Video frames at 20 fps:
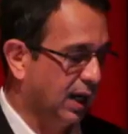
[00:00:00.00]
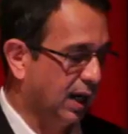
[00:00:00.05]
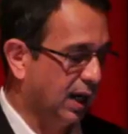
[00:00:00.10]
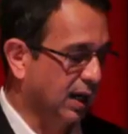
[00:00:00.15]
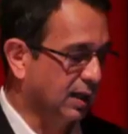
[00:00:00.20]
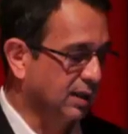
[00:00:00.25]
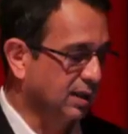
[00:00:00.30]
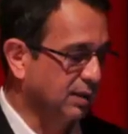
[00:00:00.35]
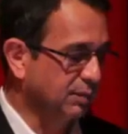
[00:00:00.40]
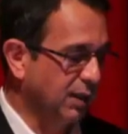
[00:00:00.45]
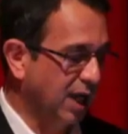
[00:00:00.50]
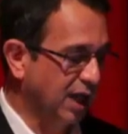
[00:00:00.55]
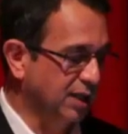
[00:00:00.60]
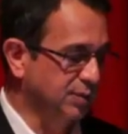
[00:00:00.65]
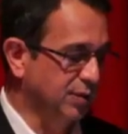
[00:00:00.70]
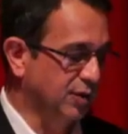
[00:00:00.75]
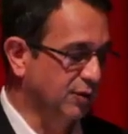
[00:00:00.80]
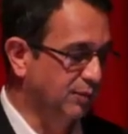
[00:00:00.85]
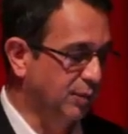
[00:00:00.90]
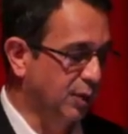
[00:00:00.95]
And
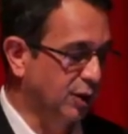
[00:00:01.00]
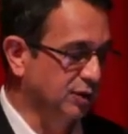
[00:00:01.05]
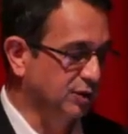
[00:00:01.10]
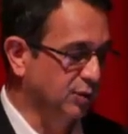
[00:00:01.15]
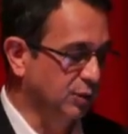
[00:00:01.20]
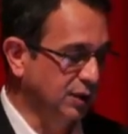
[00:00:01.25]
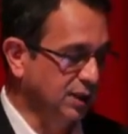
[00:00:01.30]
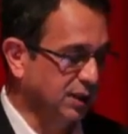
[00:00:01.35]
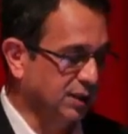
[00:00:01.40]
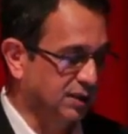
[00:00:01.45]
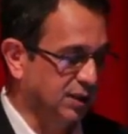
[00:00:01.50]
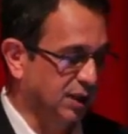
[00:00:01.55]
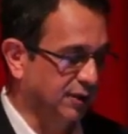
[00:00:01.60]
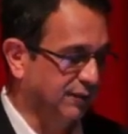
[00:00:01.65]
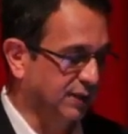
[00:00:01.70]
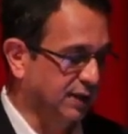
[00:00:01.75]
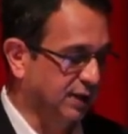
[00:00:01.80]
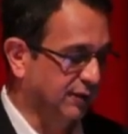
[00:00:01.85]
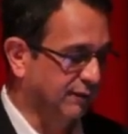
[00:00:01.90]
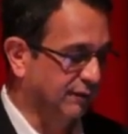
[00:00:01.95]
management of POTS with
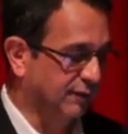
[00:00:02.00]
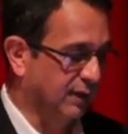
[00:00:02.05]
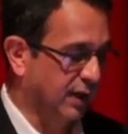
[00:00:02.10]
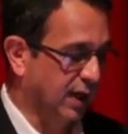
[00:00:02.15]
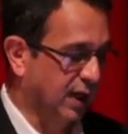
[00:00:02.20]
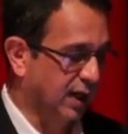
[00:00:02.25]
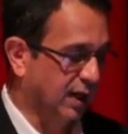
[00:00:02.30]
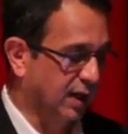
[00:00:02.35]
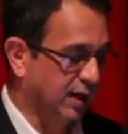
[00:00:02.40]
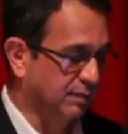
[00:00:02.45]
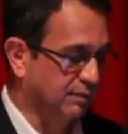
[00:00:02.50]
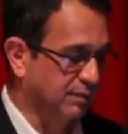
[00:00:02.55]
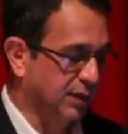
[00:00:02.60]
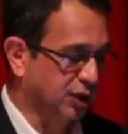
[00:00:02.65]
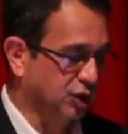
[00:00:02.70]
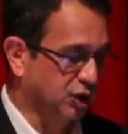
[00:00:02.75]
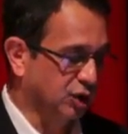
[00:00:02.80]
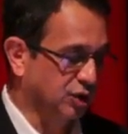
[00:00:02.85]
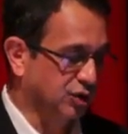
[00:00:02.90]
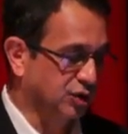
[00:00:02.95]
conservative
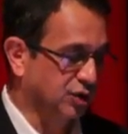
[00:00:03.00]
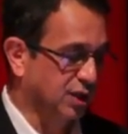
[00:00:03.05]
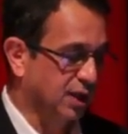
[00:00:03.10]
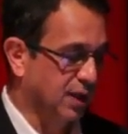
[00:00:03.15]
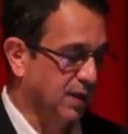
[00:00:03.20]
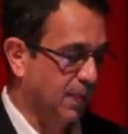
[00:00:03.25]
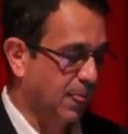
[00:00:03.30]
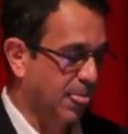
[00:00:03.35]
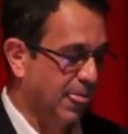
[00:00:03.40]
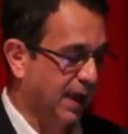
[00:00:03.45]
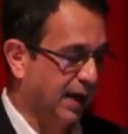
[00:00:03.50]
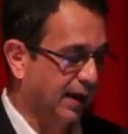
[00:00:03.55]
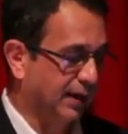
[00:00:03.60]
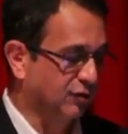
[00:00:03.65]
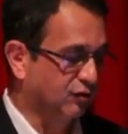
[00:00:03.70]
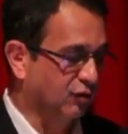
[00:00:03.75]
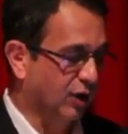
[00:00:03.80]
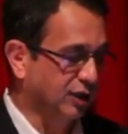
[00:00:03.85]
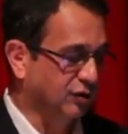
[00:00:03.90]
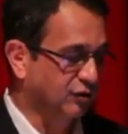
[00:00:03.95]
measures
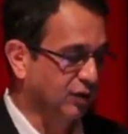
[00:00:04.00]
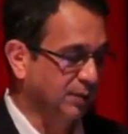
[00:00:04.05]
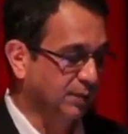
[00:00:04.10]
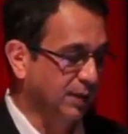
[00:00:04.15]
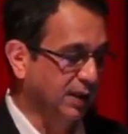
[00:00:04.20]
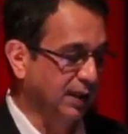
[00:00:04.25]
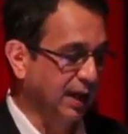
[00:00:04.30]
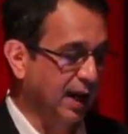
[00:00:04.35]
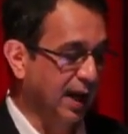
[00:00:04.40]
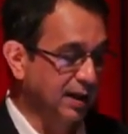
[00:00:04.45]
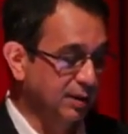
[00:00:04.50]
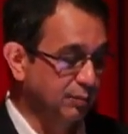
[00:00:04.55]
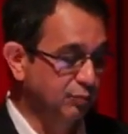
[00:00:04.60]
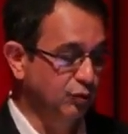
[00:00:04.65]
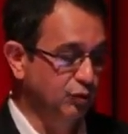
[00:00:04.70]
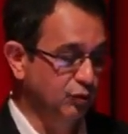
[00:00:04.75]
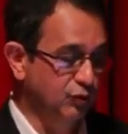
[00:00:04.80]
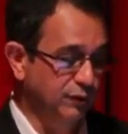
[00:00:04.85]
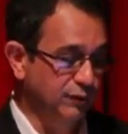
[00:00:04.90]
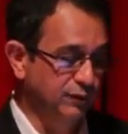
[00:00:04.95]
and drug treatment can
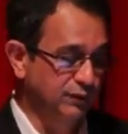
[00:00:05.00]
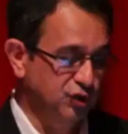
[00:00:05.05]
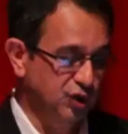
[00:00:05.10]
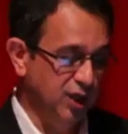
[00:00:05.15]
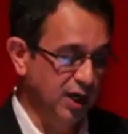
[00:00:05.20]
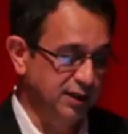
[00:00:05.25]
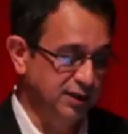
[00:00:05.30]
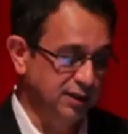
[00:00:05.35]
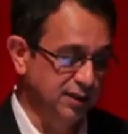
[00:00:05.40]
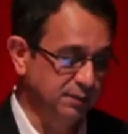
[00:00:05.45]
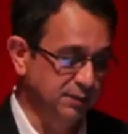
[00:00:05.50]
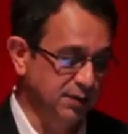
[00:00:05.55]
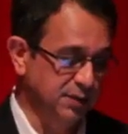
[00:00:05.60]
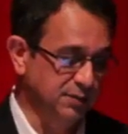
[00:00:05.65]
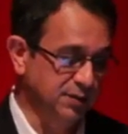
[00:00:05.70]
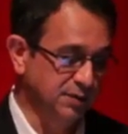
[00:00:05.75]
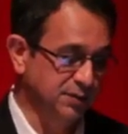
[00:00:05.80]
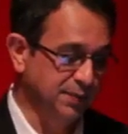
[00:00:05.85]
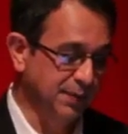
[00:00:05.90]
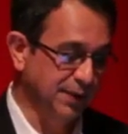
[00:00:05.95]
improve GI
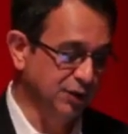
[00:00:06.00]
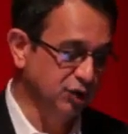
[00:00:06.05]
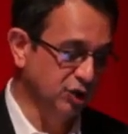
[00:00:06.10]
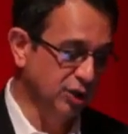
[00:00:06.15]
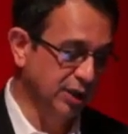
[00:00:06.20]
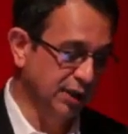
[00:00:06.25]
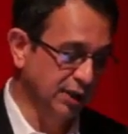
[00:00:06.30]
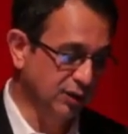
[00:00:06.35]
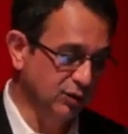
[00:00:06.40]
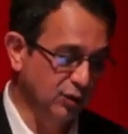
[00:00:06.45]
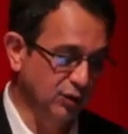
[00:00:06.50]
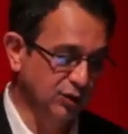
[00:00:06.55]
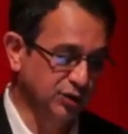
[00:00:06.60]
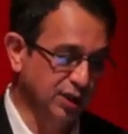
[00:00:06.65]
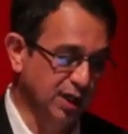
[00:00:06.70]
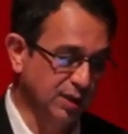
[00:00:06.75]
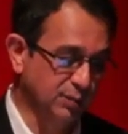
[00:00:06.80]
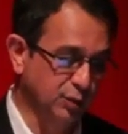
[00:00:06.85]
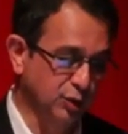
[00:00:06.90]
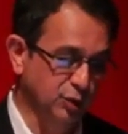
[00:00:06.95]
symptoms, especially
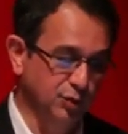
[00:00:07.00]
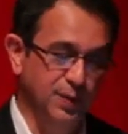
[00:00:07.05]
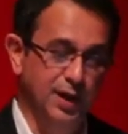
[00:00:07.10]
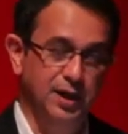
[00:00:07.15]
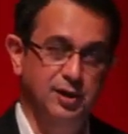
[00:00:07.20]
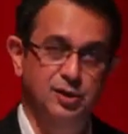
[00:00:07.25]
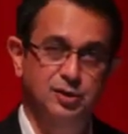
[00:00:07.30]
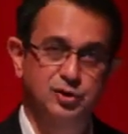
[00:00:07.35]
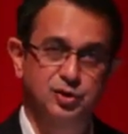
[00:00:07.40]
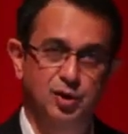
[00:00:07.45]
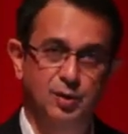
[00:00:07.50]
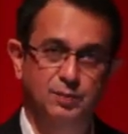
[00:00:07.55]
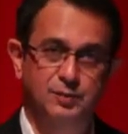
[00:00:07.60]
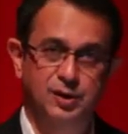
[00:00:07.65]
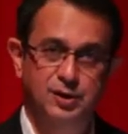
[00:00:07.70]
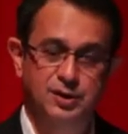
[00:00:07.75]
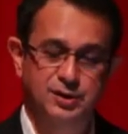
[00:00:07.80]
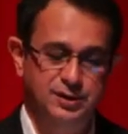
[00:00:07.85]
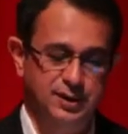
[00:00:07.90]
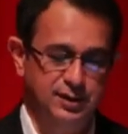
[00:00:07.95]
nausea and postprandial
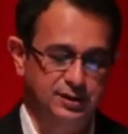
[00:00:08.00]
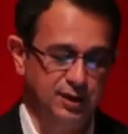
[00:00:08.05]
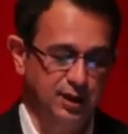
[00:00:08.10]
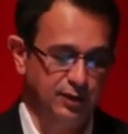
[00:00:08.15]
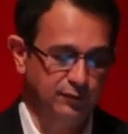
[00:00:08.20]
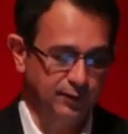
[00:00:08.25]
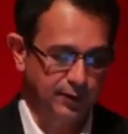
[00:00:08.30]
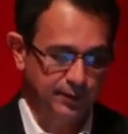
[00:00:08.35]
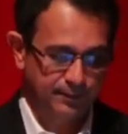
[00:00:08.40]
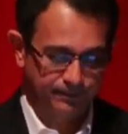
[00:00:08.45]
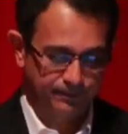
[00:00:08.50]
somnolence, etc.